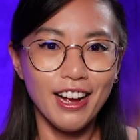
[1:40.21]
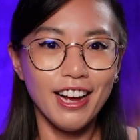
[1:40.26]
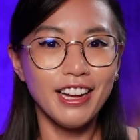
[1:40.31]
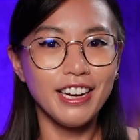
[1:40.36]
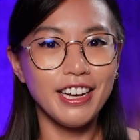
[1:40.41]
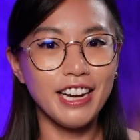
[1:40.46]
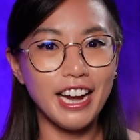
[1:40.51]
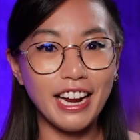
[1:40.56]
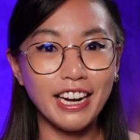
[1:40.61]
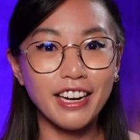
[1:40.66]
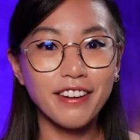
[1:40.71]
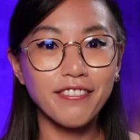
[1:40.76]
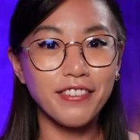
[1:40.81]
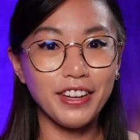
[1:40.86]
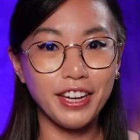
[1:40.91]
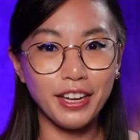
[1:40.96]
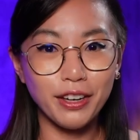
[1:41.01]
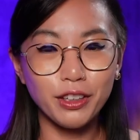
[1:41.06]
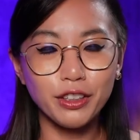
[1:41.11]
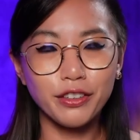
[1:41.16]
Native
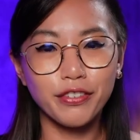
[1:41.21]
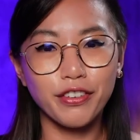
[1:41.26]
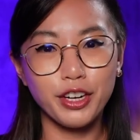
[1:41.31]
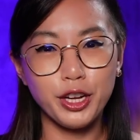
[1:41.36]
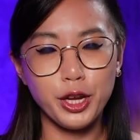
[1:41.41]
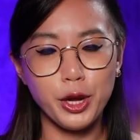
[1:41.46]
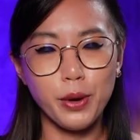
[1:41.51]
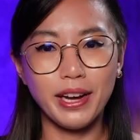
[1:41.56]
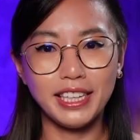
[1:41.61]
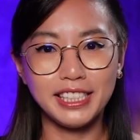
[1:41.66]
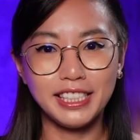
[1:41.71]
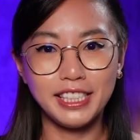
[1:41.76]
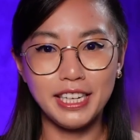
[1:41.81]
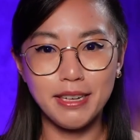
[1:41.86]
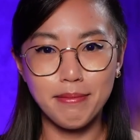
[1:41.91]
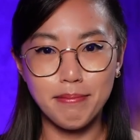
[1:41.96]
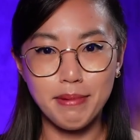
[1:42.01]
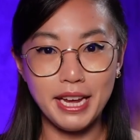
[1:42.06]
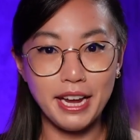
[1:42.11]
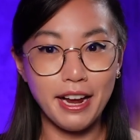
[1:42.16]
yield for
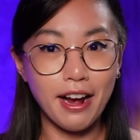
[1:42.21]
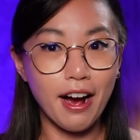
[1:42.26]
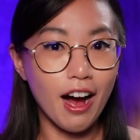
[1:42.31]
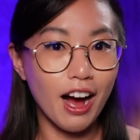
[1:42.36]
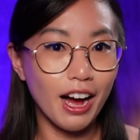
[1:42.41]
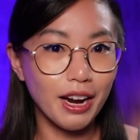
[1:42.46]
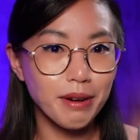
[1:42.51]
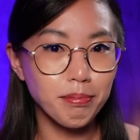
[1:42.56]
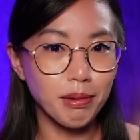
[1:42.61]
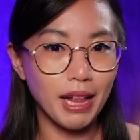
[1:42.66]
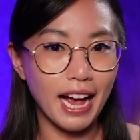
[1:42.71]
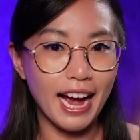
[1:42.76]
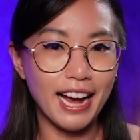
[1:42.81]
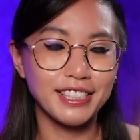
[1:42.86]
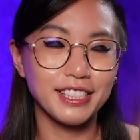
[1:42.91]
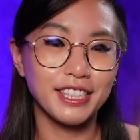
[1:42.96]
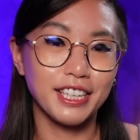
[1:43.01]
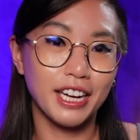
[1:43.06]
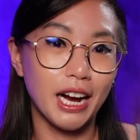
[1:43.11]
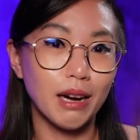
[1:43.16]
USDB on
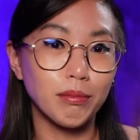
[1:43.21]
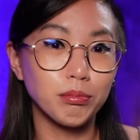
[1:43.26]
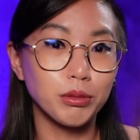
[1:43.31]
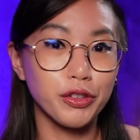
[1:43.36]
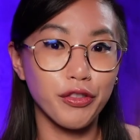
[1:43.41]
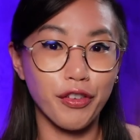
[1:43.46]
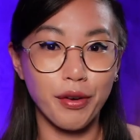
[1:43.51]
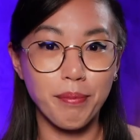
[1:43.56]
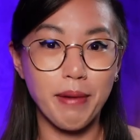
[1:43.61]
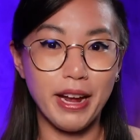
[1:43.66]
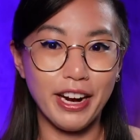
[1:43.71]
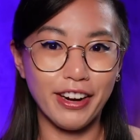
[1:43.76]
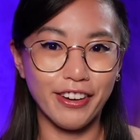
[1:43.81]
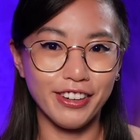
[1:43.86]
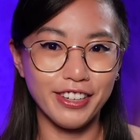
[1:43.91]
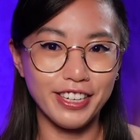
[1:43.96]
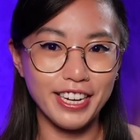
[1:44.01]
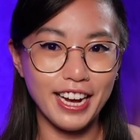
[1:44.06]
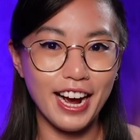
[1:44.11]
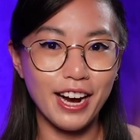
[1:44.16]
Blast comes from
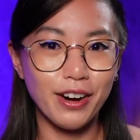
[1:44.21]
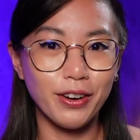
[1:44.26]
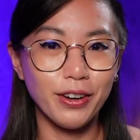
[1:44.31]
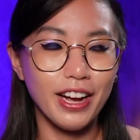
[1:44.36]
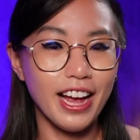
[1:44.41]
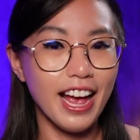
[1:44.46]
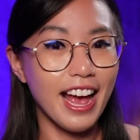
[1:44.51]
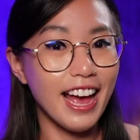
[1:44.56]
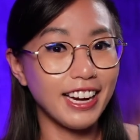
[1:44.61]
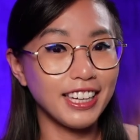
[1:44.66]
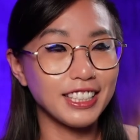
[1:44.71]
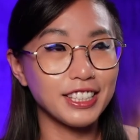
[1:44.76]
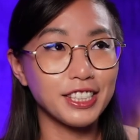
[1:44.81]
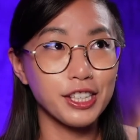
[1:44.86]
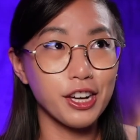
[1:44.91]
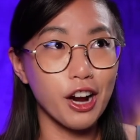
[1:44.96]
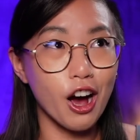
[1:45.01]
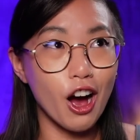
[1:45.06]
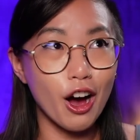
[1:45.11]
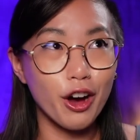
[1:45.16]
MakerDAO, and it's an
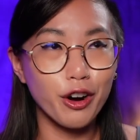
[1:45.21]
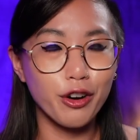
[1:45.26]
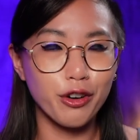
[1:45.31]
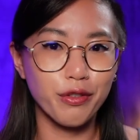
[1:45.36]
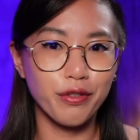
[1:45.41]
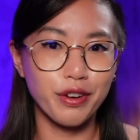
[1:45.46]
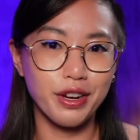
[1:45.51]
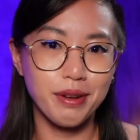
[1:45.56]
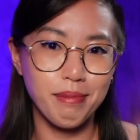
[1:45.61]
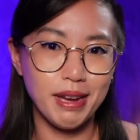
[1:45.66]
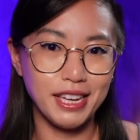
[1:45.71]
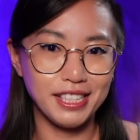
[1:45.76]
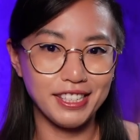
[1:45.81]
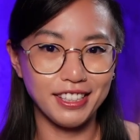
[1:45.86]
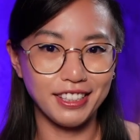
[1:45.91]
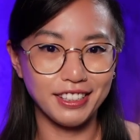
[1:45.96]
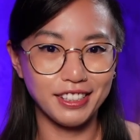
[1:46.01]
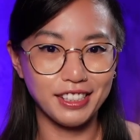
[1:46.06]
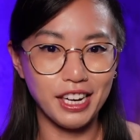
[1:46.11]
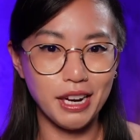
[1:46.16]
auto-rebasing
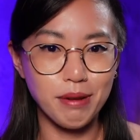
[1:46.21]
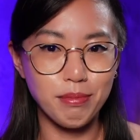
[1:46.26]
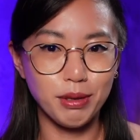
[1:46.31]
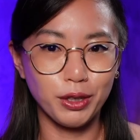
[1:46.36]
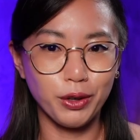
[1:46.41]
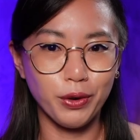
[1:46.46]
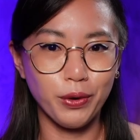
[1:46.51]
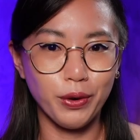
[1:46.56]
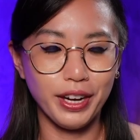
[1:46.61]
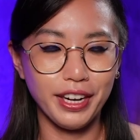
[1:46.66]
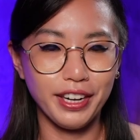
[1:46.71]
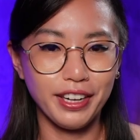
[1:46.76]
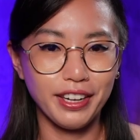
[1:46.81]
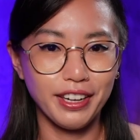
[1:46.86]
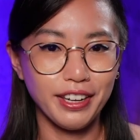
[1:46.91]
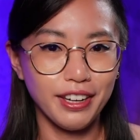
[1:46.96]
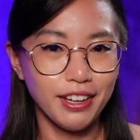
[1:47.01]
stablecoin.